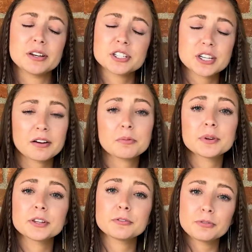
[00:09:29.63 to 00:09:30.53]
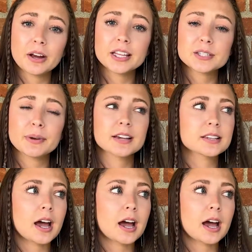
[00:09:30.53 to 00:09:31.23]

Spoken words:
and share it with your friends because